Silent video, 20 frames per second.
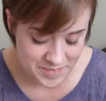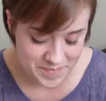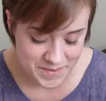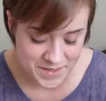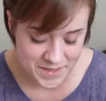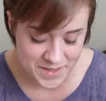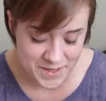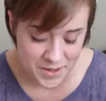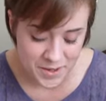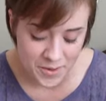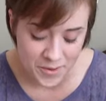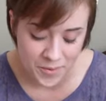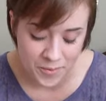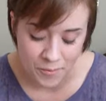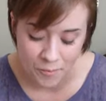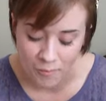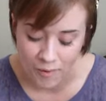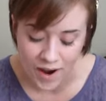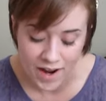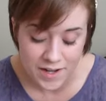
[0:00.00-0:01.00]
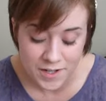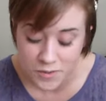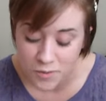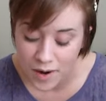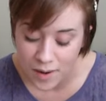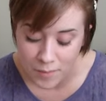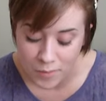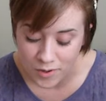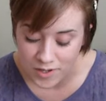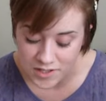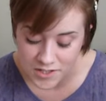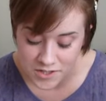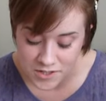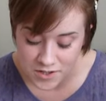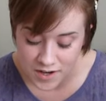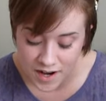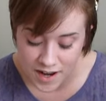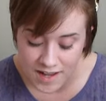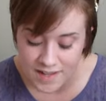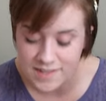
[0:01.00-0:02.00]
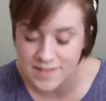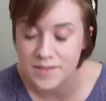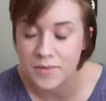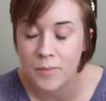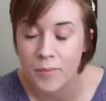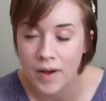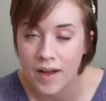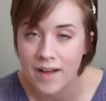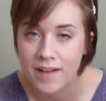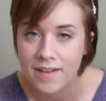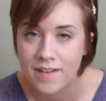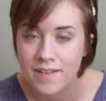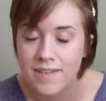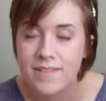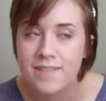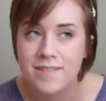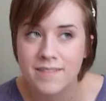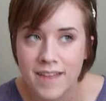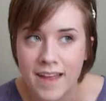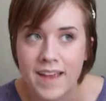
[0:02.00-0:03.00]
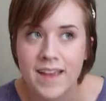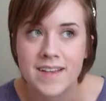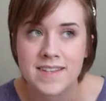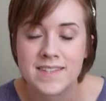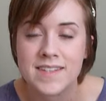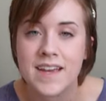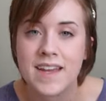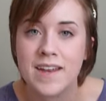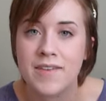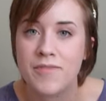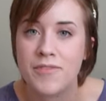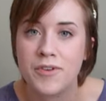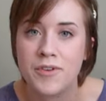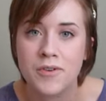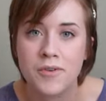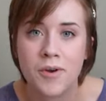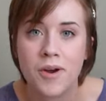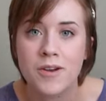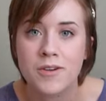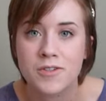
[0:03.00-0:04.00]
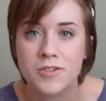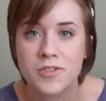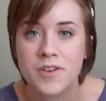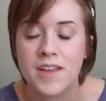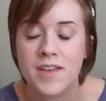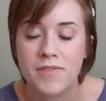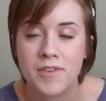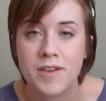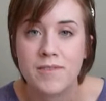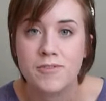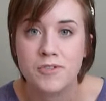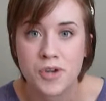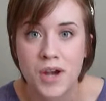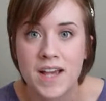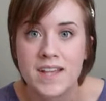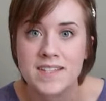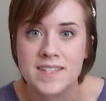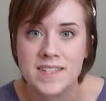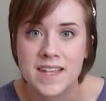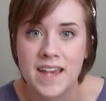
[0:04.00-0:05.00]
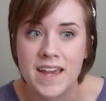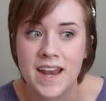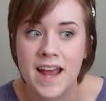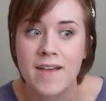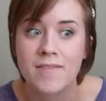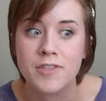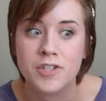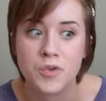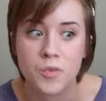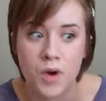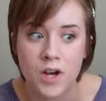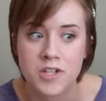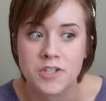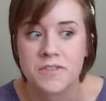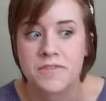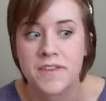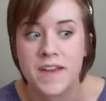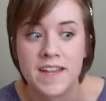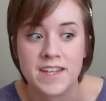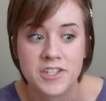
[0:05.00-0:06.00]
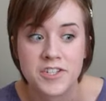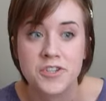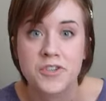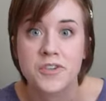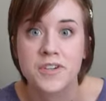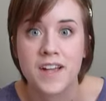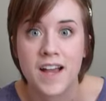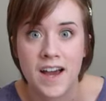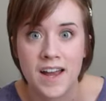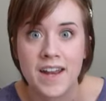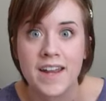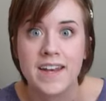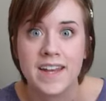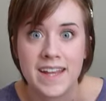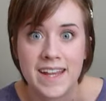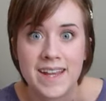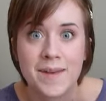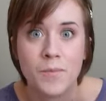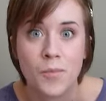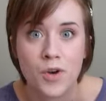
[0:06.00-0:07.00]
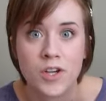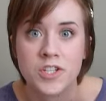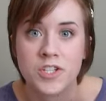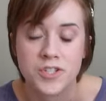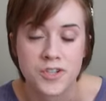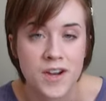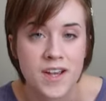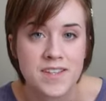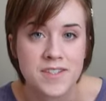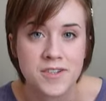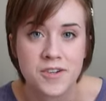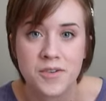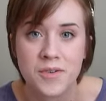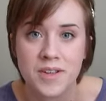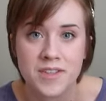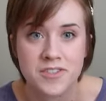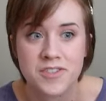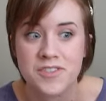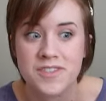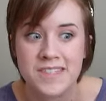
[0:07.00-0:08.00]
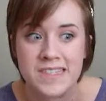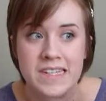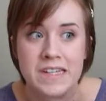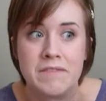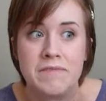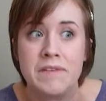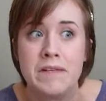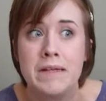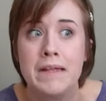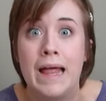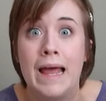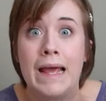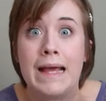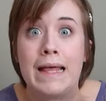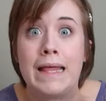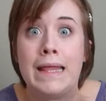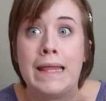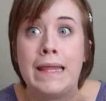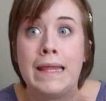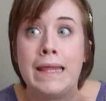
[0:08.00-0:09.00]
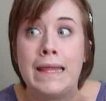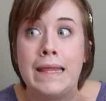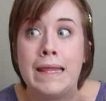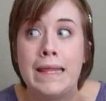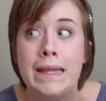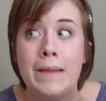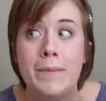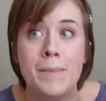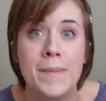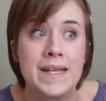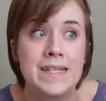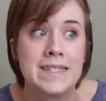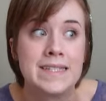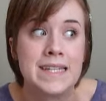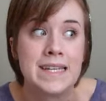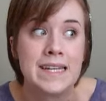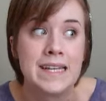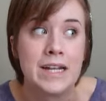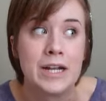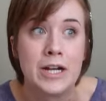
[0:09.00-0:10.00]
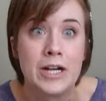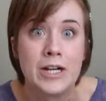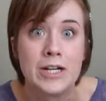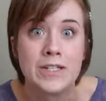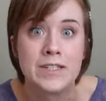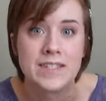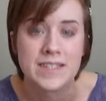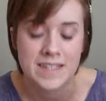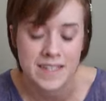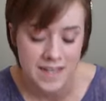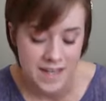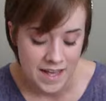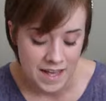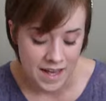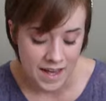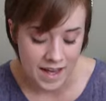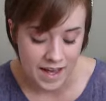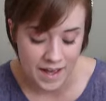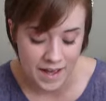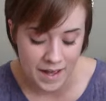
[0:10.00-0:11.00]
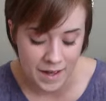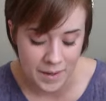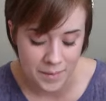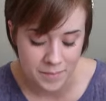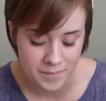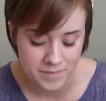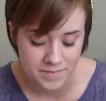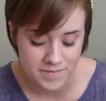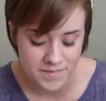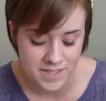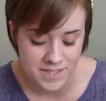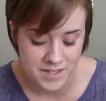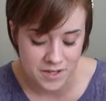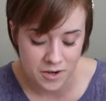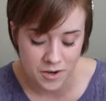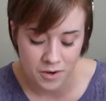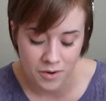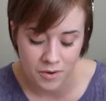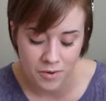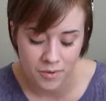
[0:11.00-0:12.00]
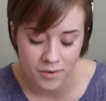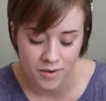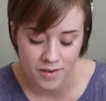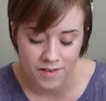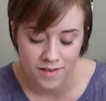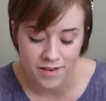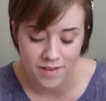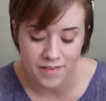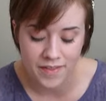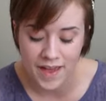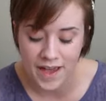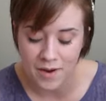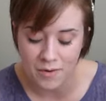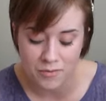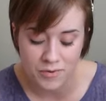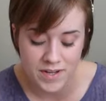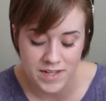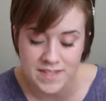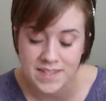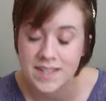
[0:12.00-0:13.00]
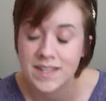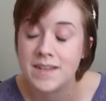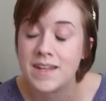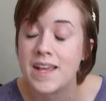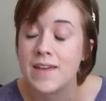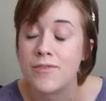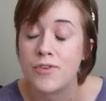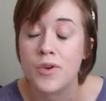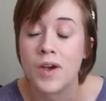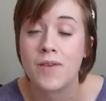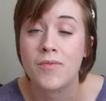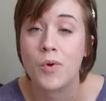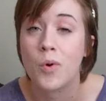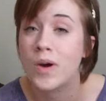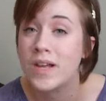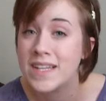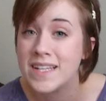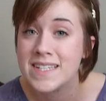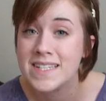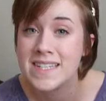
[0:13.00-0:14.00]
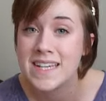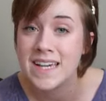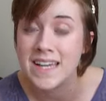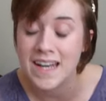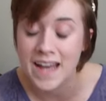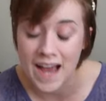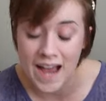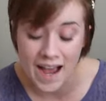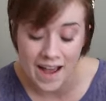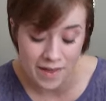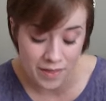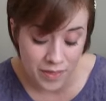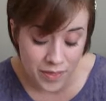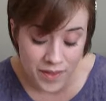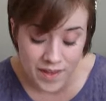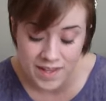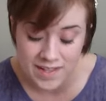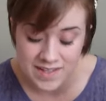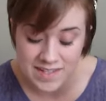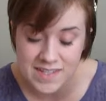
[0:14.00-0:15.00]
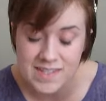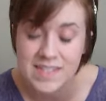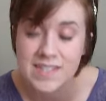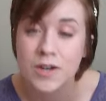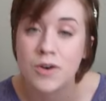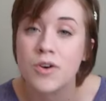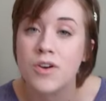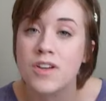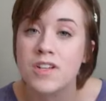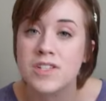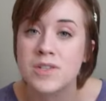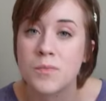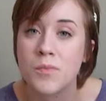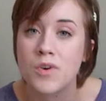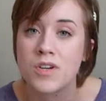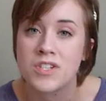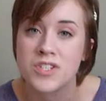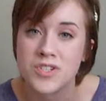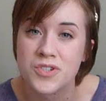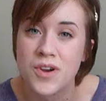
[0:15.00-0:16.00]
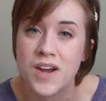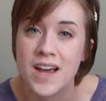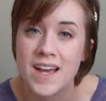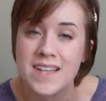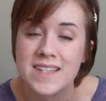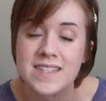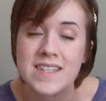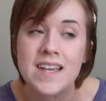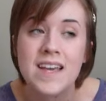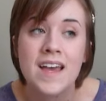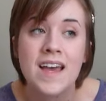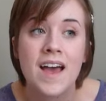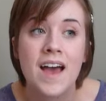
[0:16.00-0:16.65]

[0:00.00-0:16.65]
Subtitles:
So why do I moisturize? Well, like I said, if you have dry skin after you wash your face, you're gonna need moisturizer, or else you're just gonna feel like, ooh, my skin hurts. So that reason, if you have oily skin, I think it's still good to moisturize.